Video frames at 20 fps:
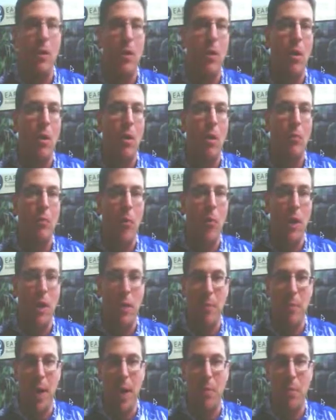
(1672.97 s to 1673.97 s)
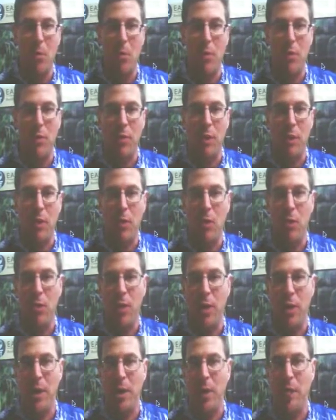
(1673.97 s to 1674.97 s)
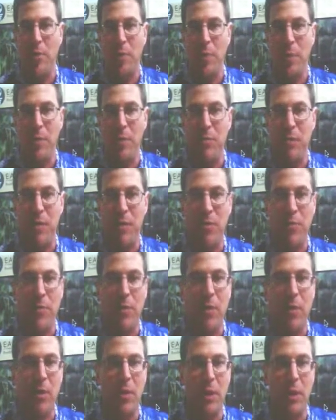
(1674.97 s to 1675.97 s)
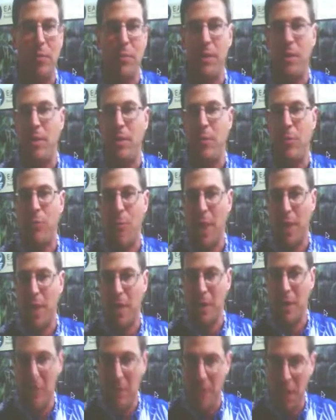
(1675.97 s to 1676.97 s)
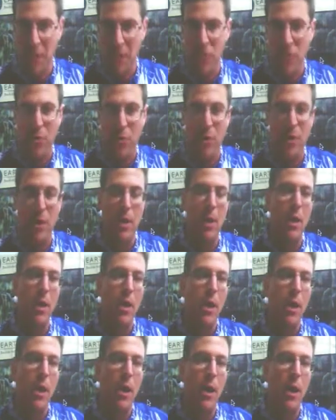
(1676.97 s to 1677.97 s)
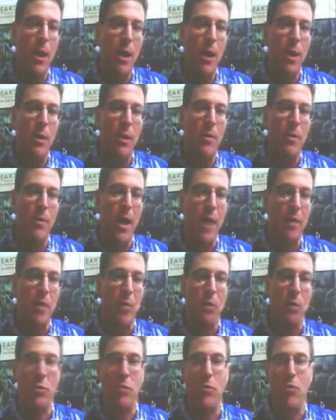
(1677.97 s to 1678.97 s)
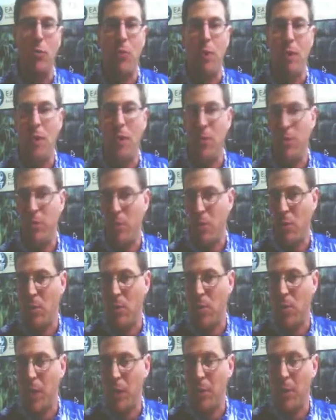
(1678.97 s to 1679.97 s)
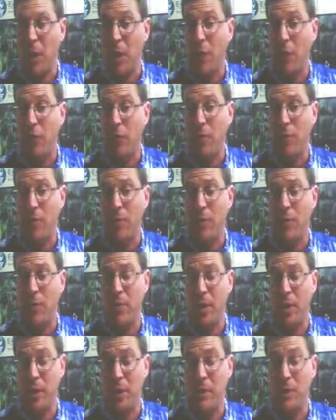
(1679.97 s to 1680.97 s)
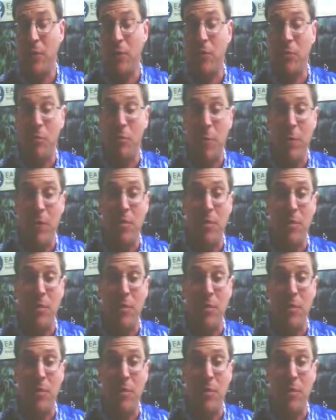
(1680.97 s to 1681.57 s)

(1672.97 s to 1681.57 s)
on marine mammals, including species that are listed as threatened and endangered. That also triggered their obligations under the Endangered Species